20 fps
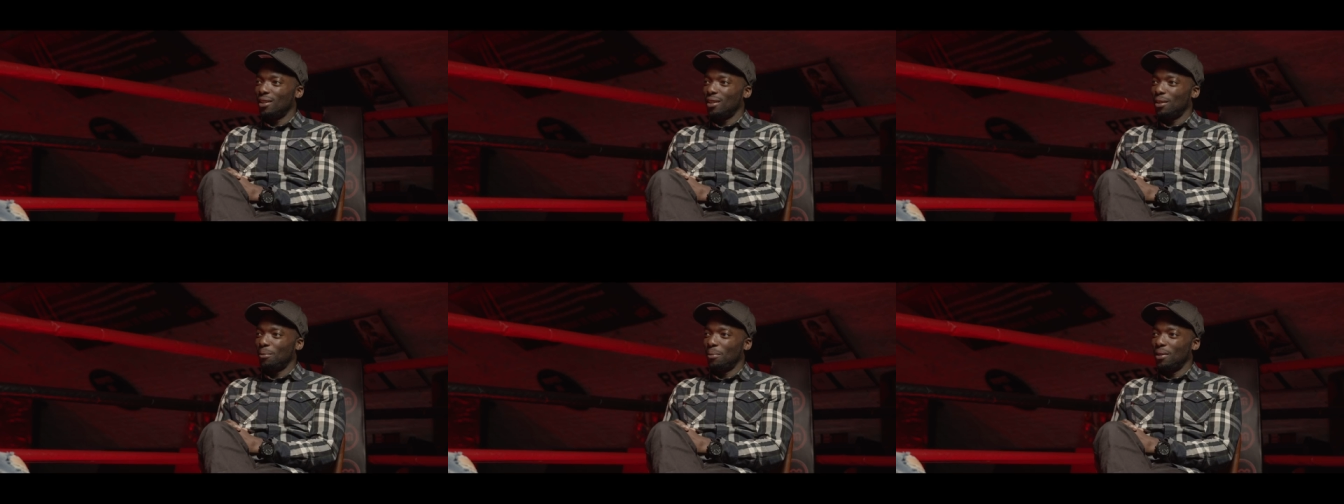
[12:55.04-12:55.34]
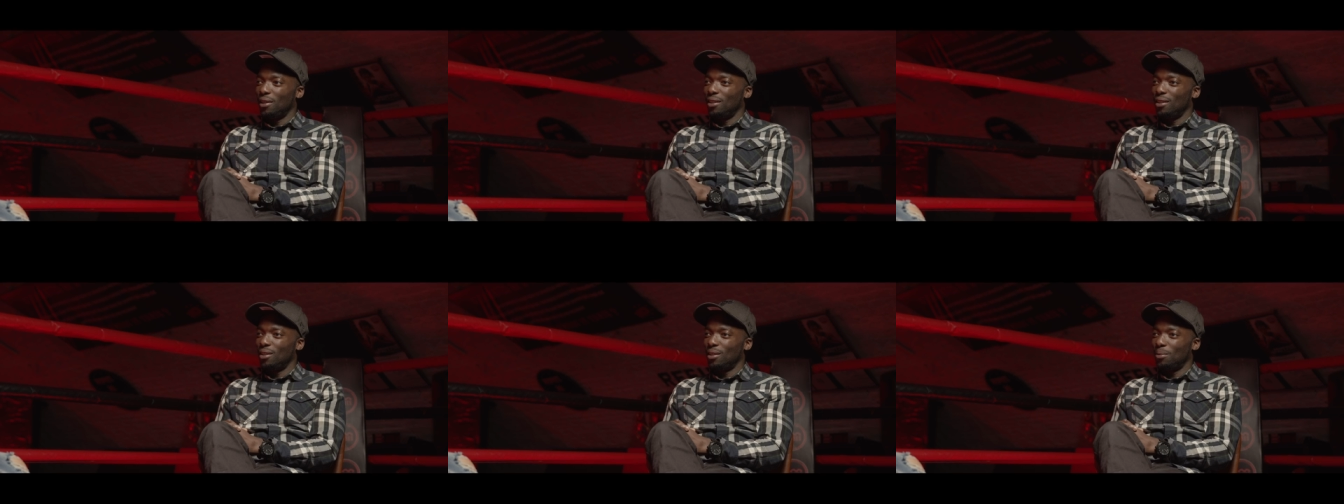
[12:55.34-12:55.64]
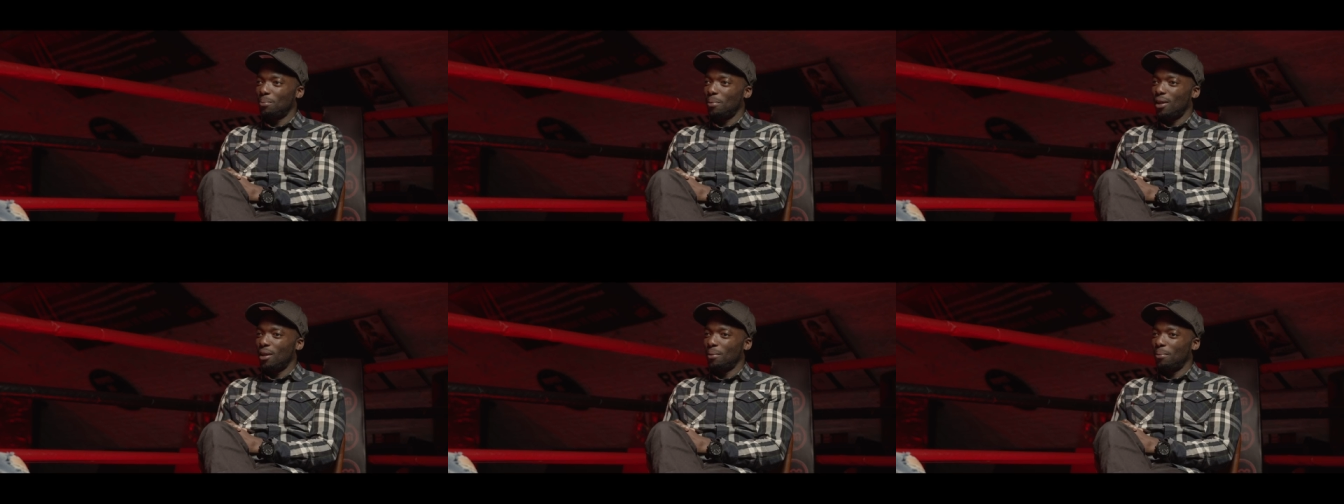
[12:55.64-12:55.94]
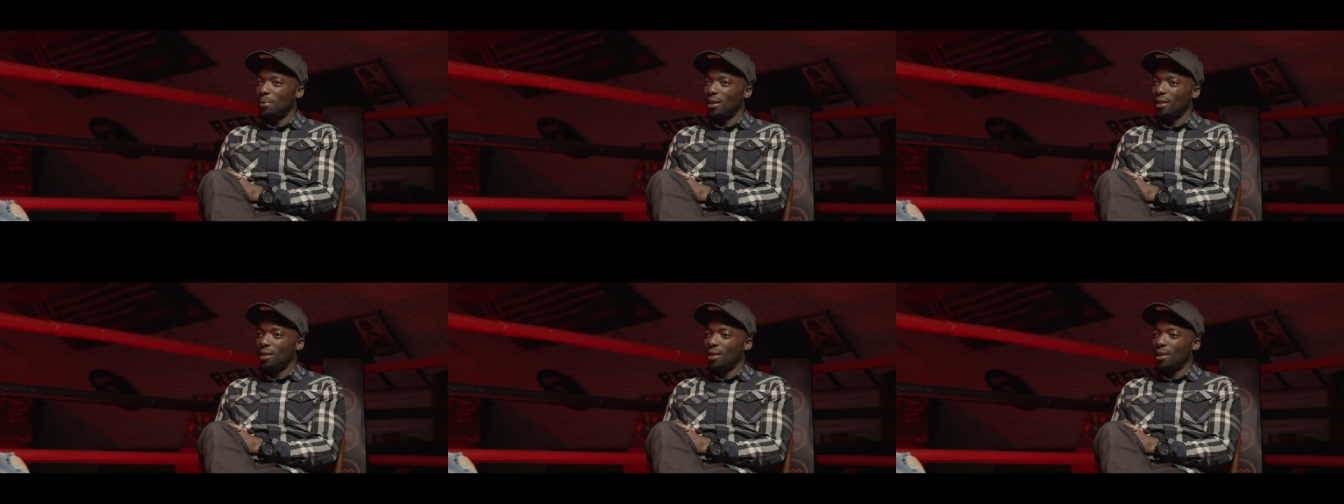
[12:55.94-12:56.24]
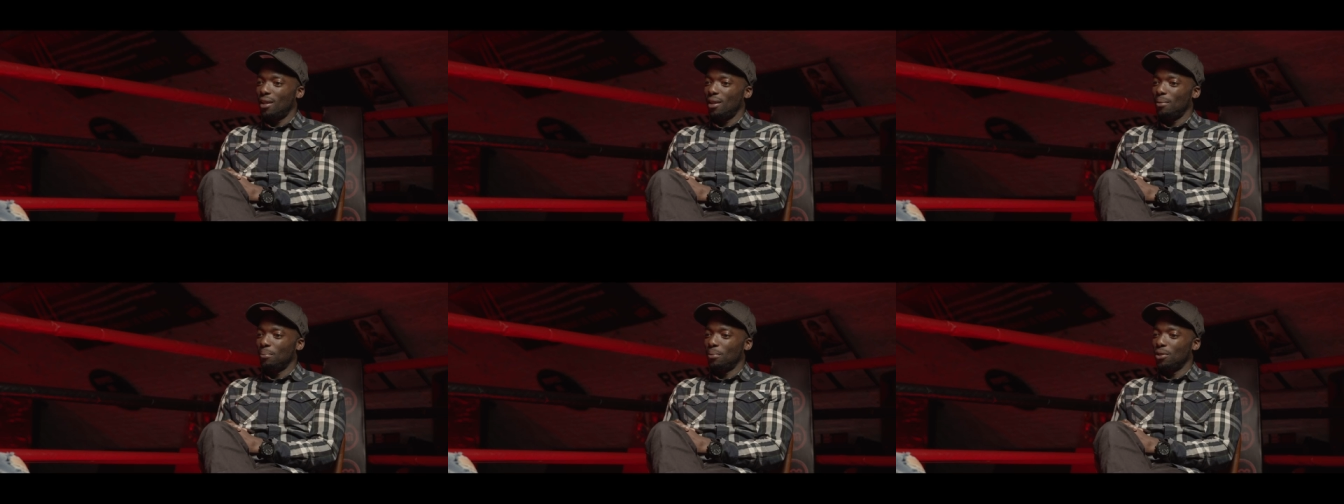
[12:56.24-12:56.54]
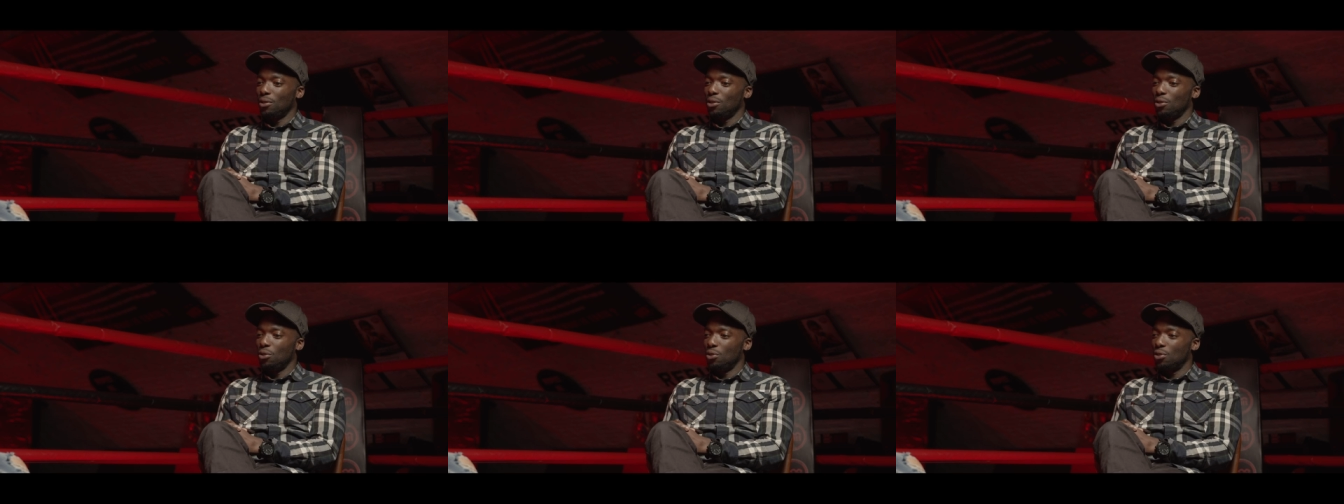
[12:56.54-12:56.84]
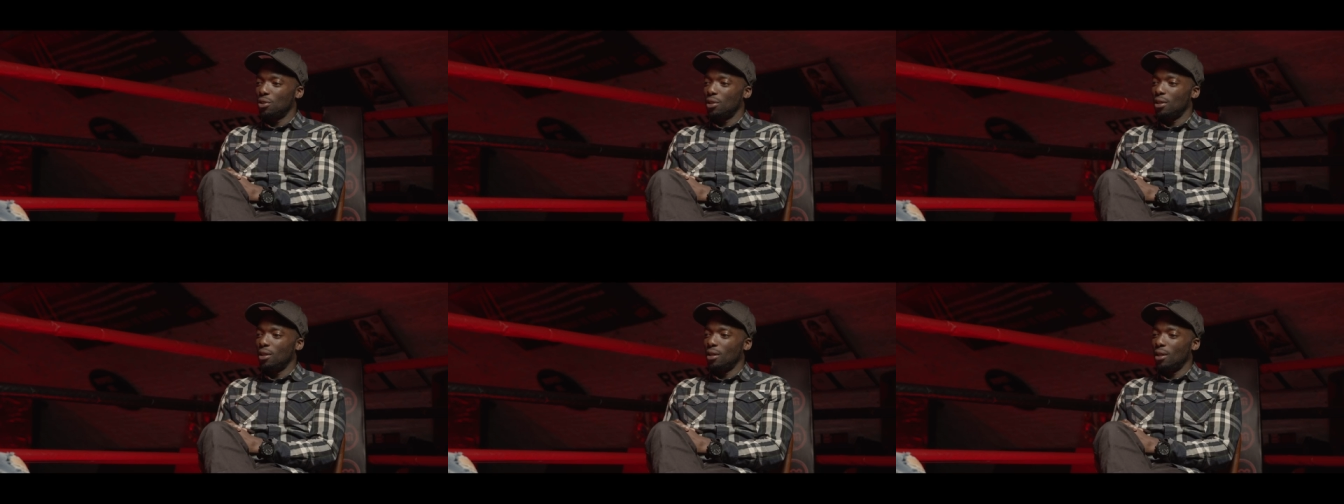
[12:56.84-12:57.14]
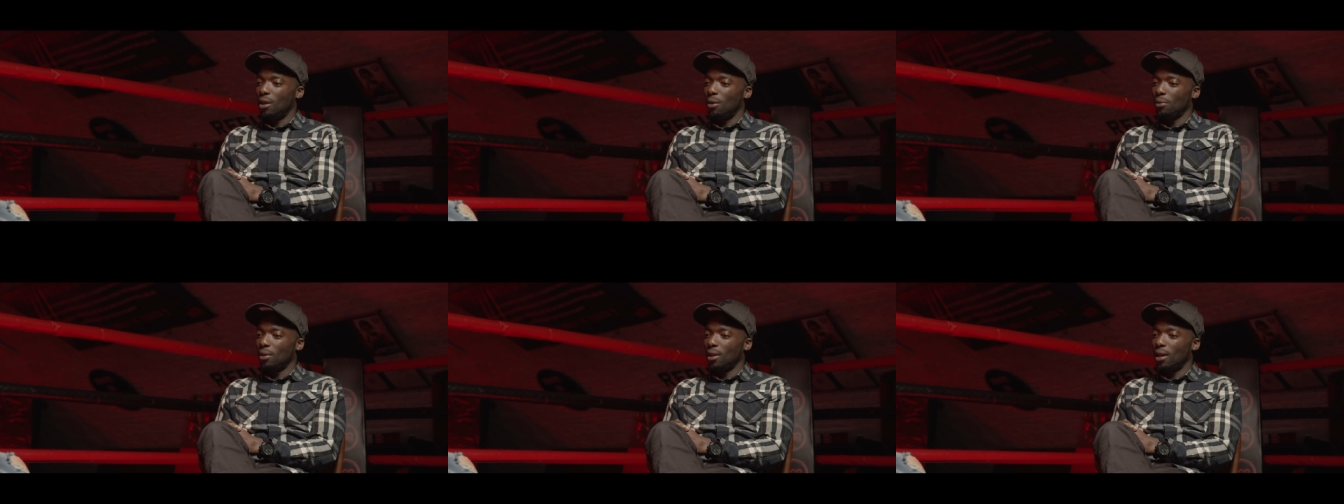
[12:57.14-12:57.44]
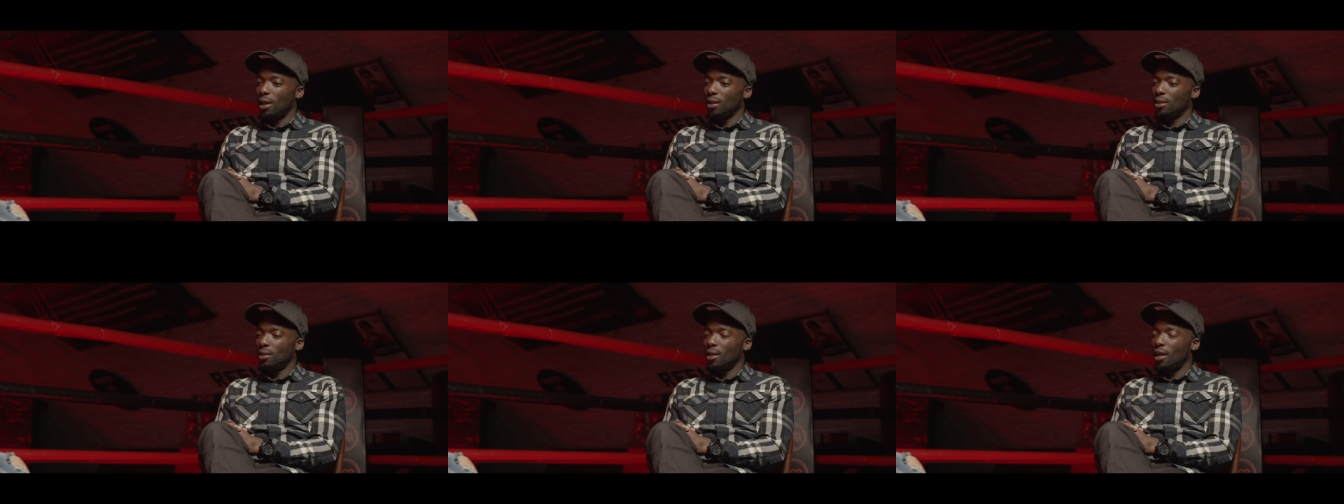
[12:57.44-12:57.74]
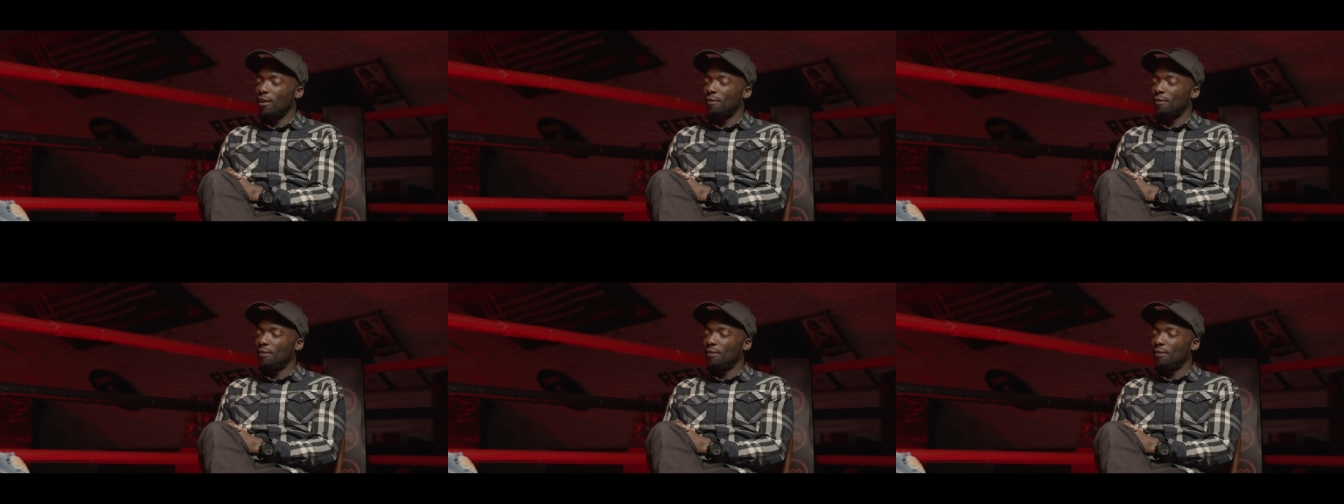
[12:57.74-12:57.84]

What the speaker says: and I've been inspired by that. But usually I would like to